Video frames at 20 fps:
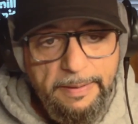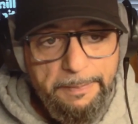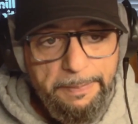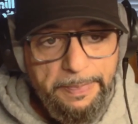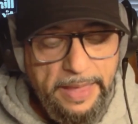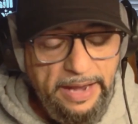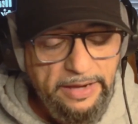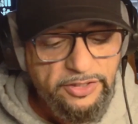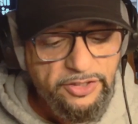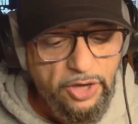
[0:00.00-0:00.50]

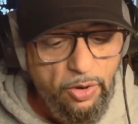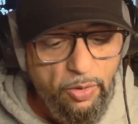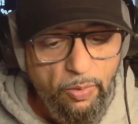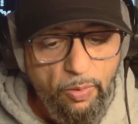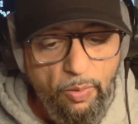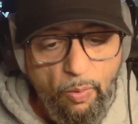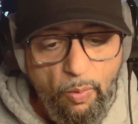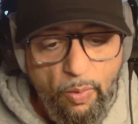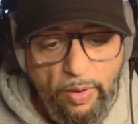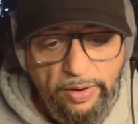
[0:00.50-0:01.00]
And
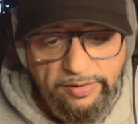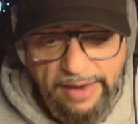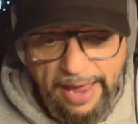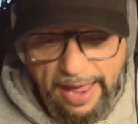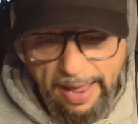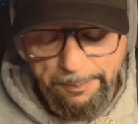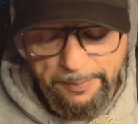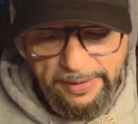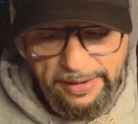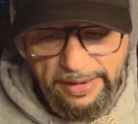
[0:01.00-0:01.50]
so what's
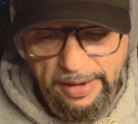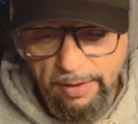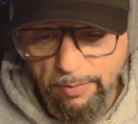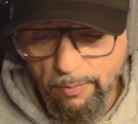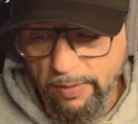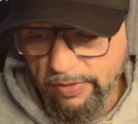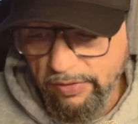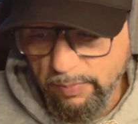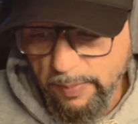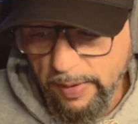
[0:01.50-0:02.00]
happening,
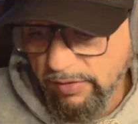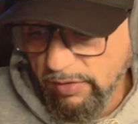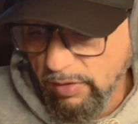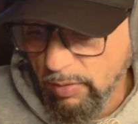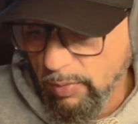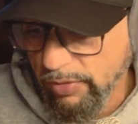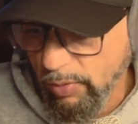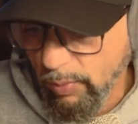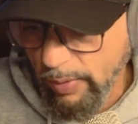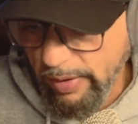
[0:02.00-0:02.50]
especially
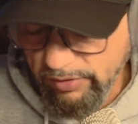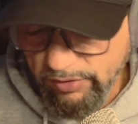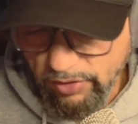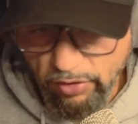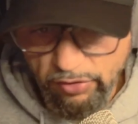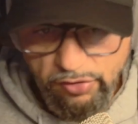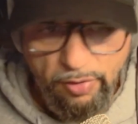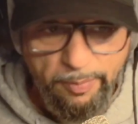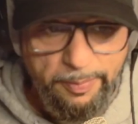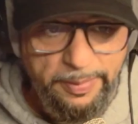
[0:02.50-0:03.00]
with the way
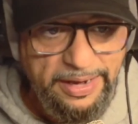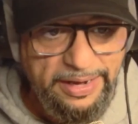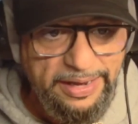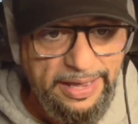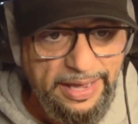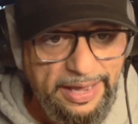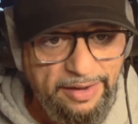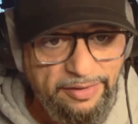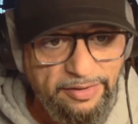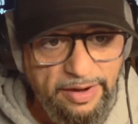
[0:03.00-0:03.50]
social
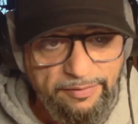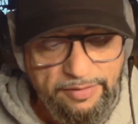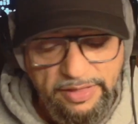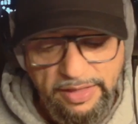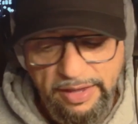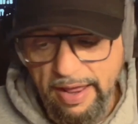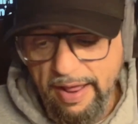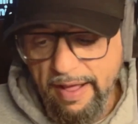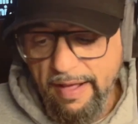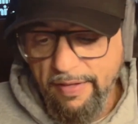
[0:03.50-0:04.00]
media is and
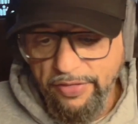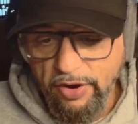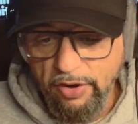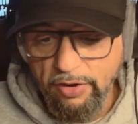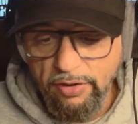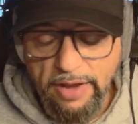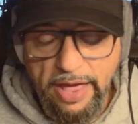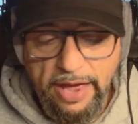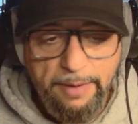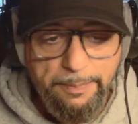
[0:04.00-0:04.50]
everything, there are a
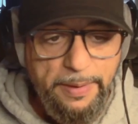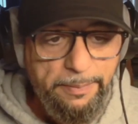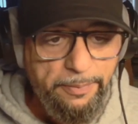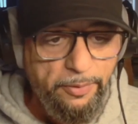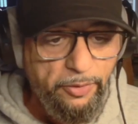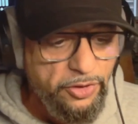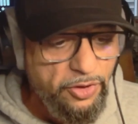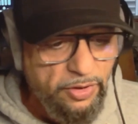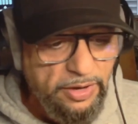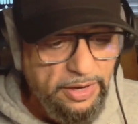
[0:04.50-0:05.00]
lot of people,
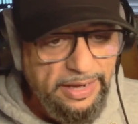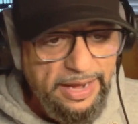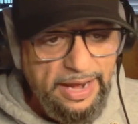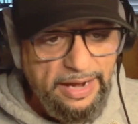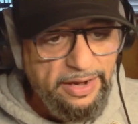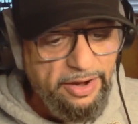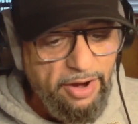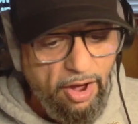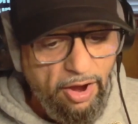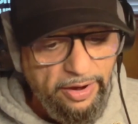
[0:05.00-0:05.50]
you can get
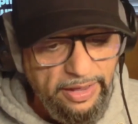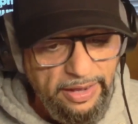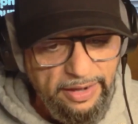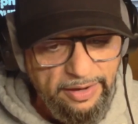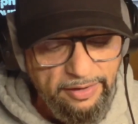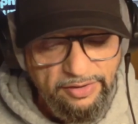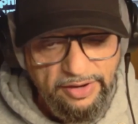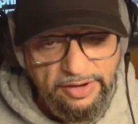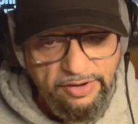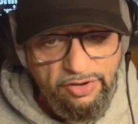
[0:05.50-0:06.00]
an
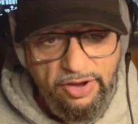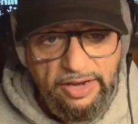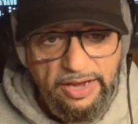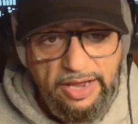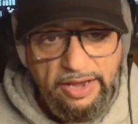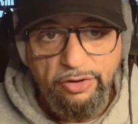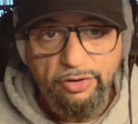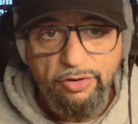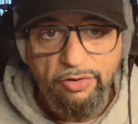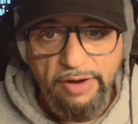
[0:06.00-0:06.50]
audience and you can
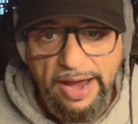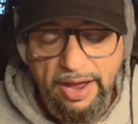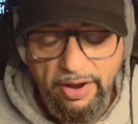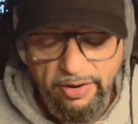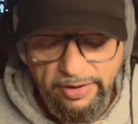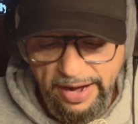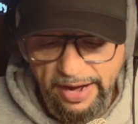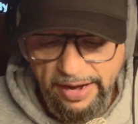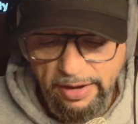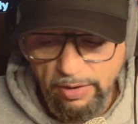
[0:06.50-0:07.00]
get a
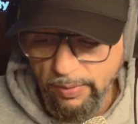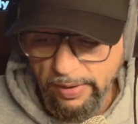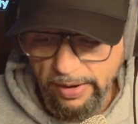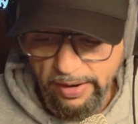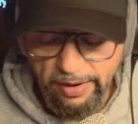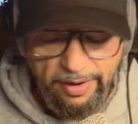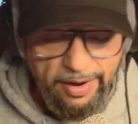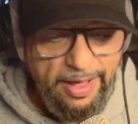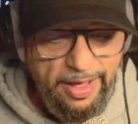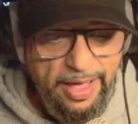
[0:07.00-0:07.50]
crowd
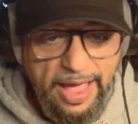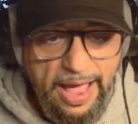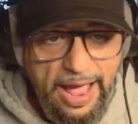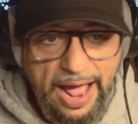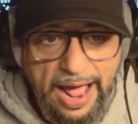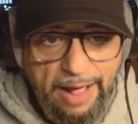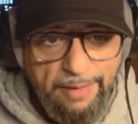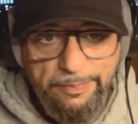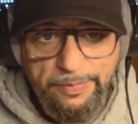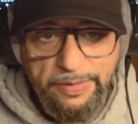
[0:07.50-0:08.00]
anywhere.
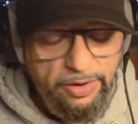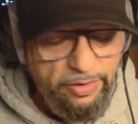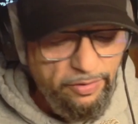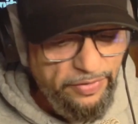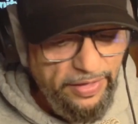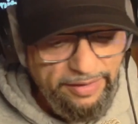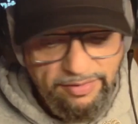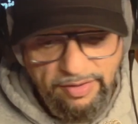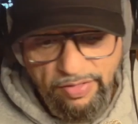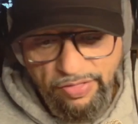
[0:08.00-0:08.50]

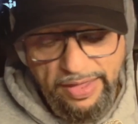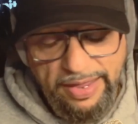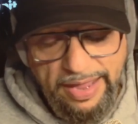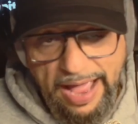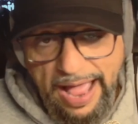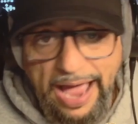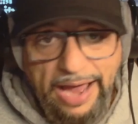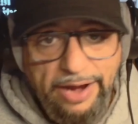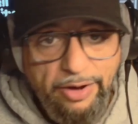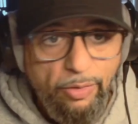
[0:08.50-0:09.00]
That's the thing.
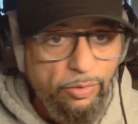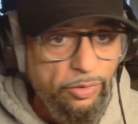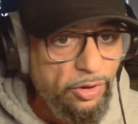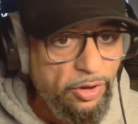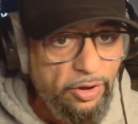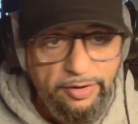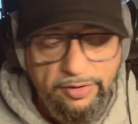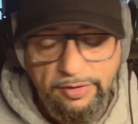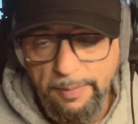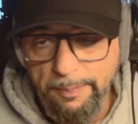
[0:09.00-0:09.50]
I don't
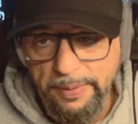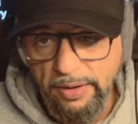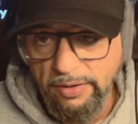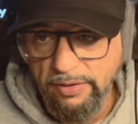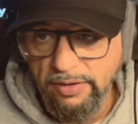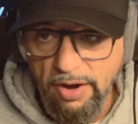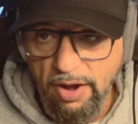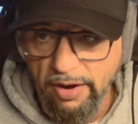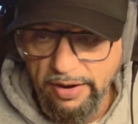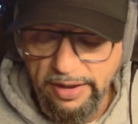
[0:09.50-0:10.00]
look to build
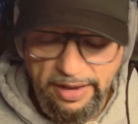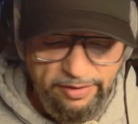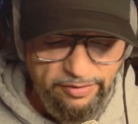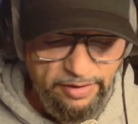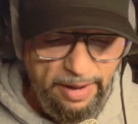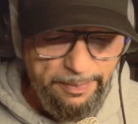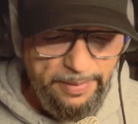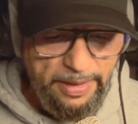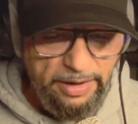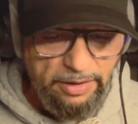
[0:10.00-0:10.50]
an audience.
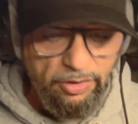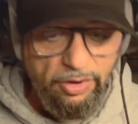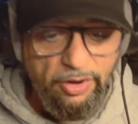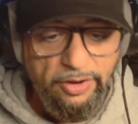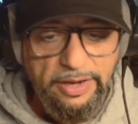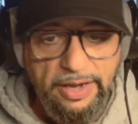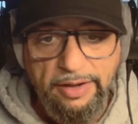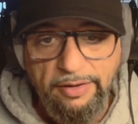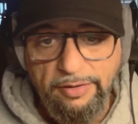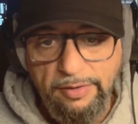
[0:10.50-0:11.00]
I'm not
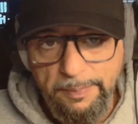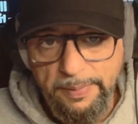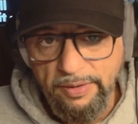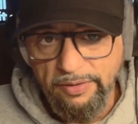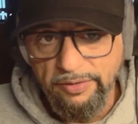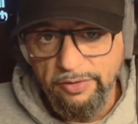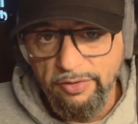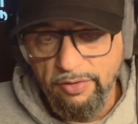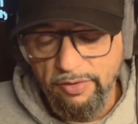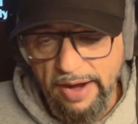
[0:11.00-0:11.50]
looking to build
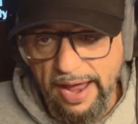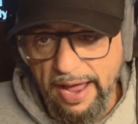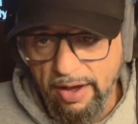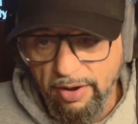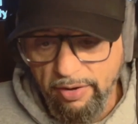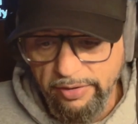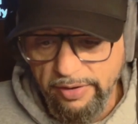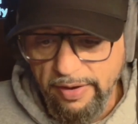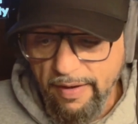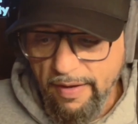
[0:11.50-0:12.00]
a
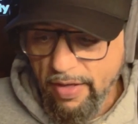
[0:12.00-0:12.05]
crowd.